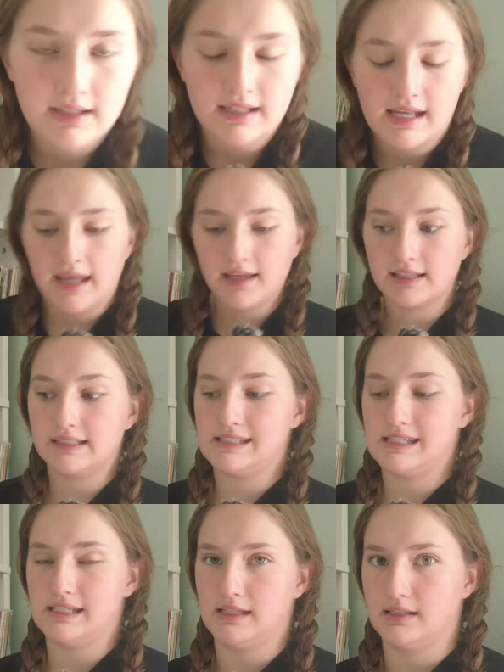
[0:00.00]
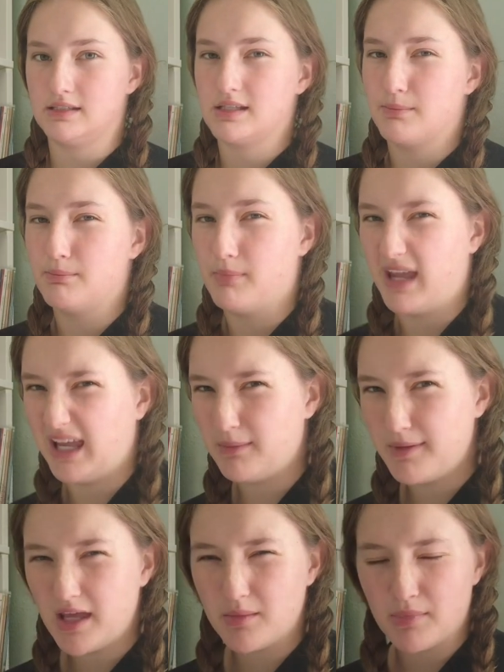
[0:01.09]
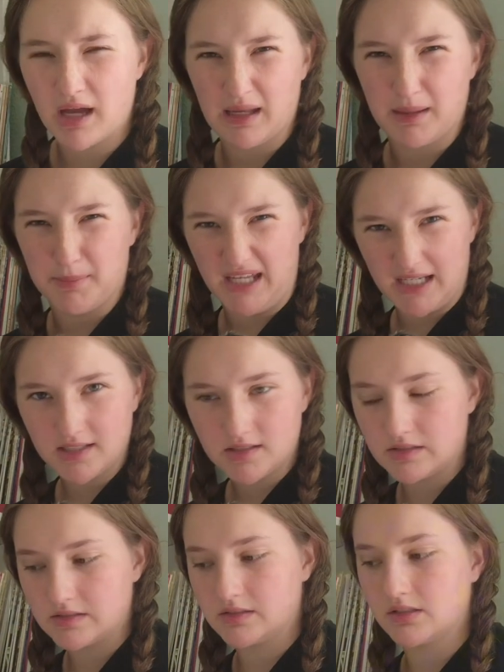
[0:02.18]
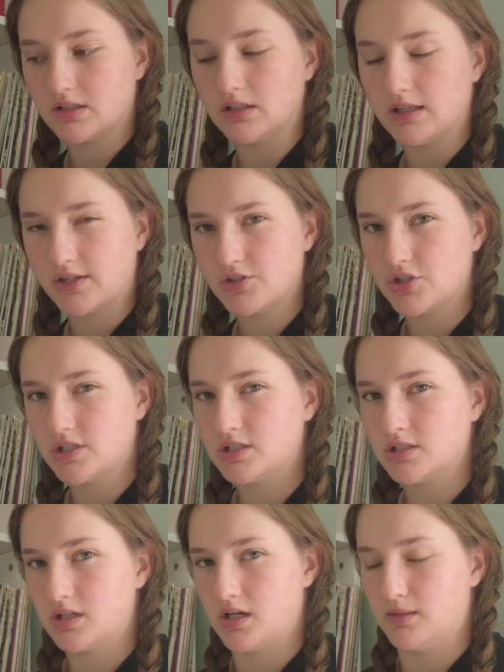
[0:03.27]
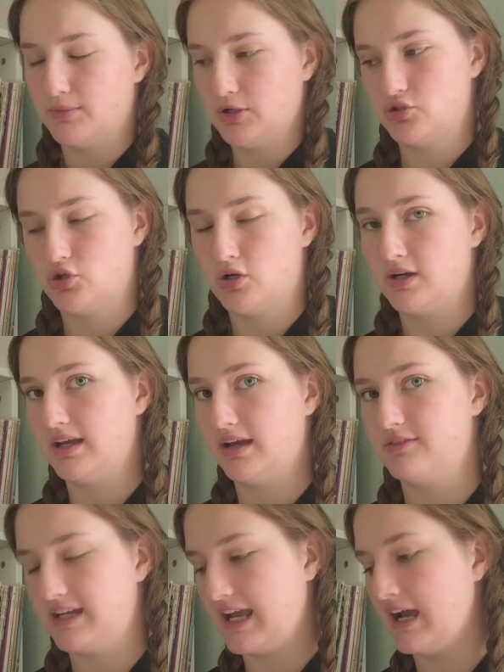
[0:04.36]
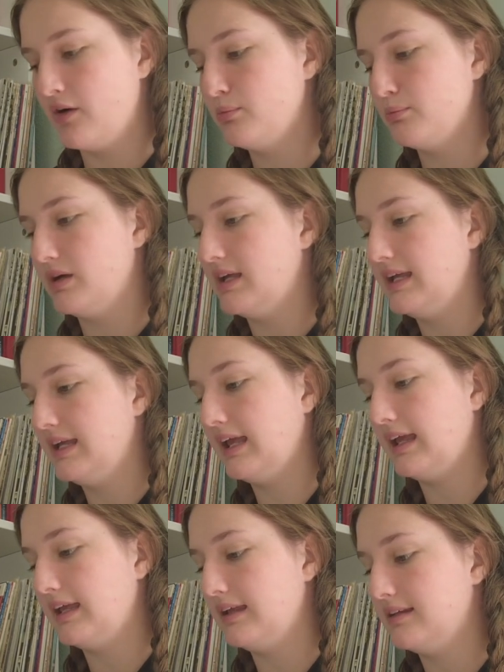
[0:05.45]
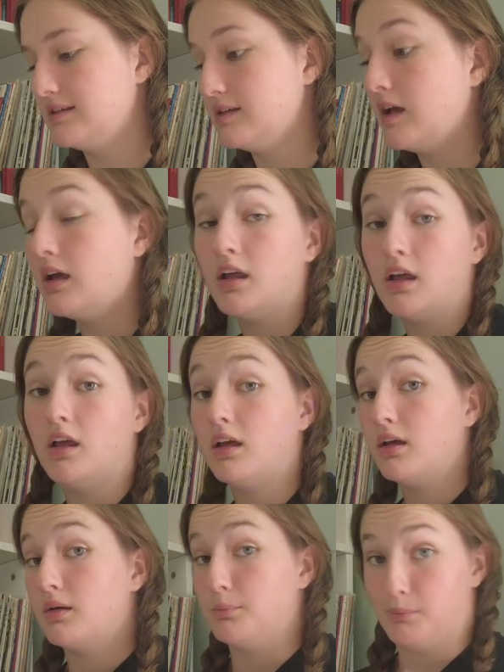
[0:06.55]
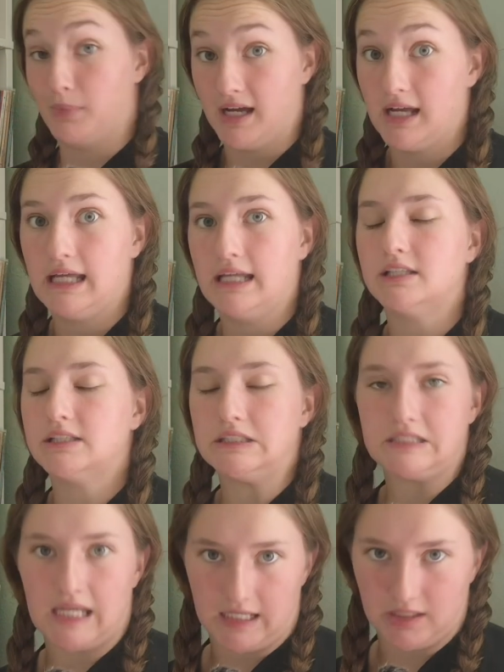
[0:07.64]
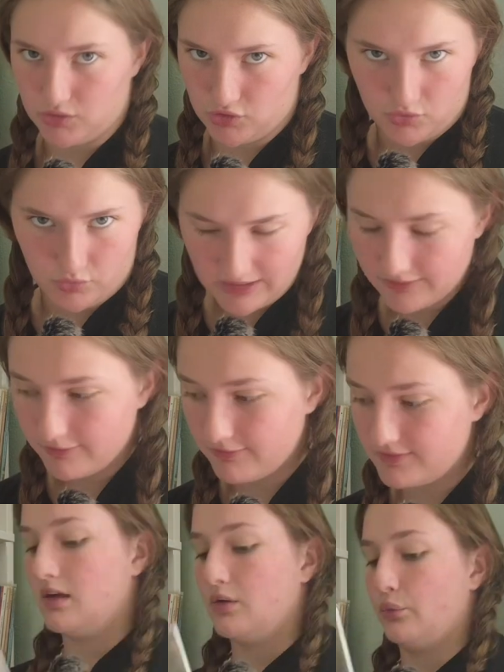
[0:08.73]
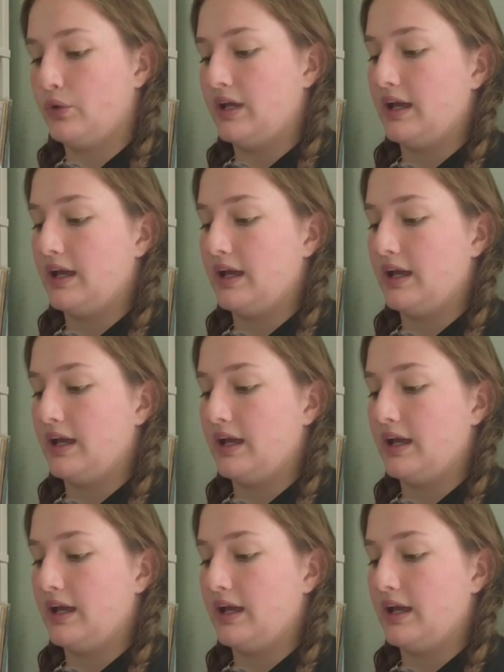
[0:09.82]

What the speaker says: Next is maybe my biggest collection. I'm not sure, I'd have to count, but it is my Taylor Swift. We